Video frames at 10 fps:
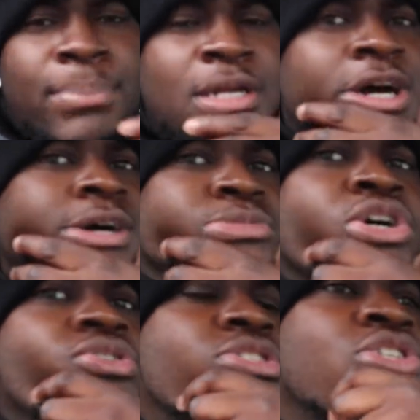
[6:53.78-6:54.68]
But um,
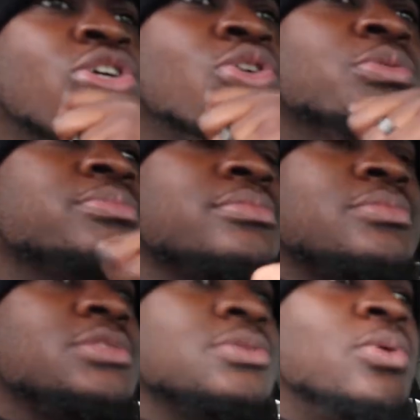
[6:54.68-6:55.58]
no. So,
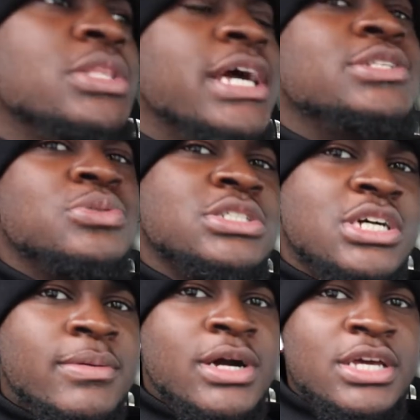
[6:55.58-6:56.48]
one thing I do want to
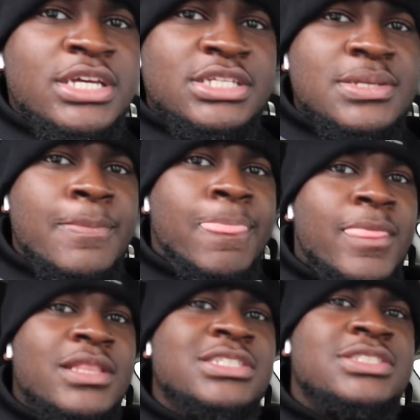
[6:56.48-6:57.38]
talk about is,
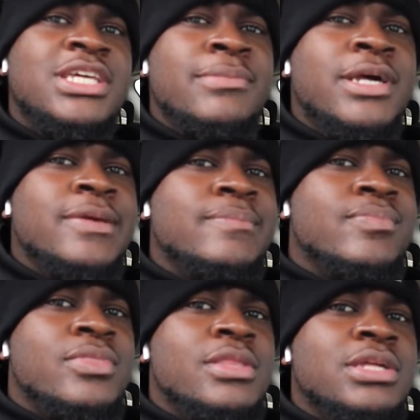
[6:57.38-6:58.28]
let's just think about it.
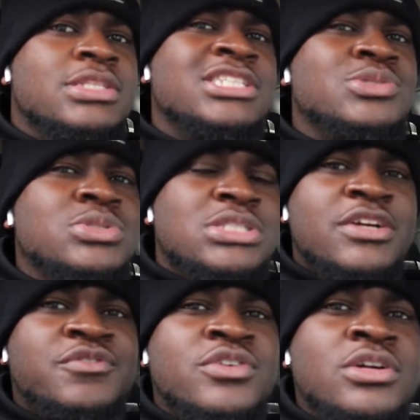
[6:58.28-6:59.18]
Lindsay was
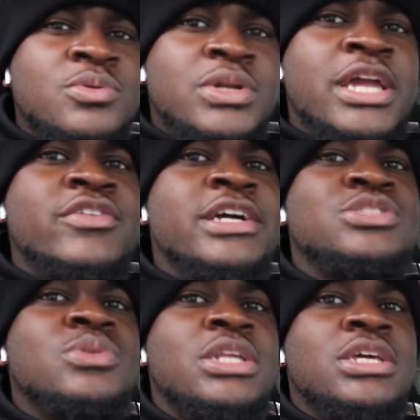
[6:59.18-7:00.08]
there for when I
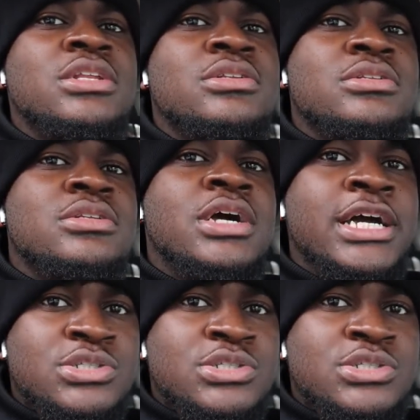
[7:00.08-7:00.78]
graduated high